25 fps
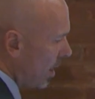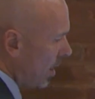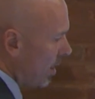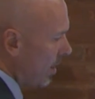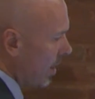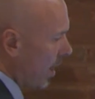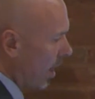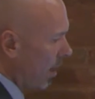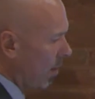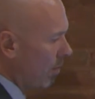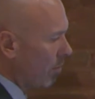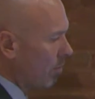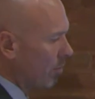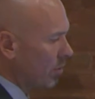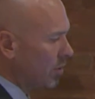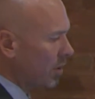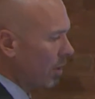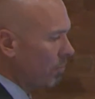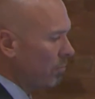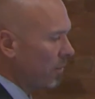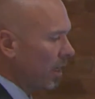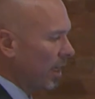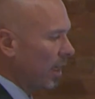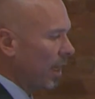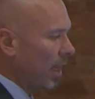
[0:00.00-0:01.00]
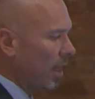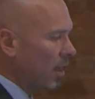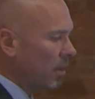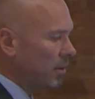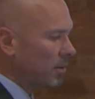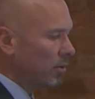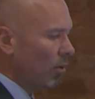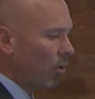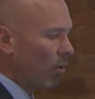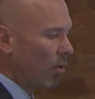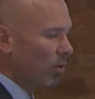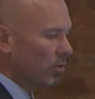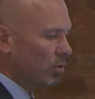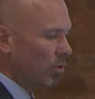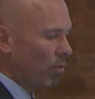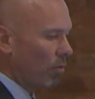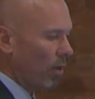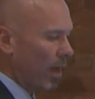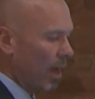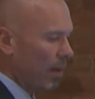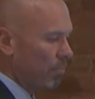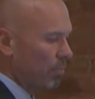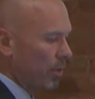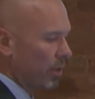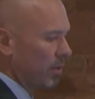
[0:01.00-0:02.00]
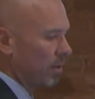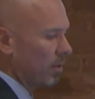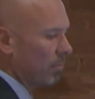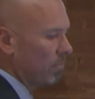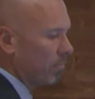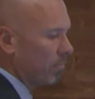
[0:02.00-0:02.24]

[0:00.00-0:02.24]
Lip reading: Now, something else also happened.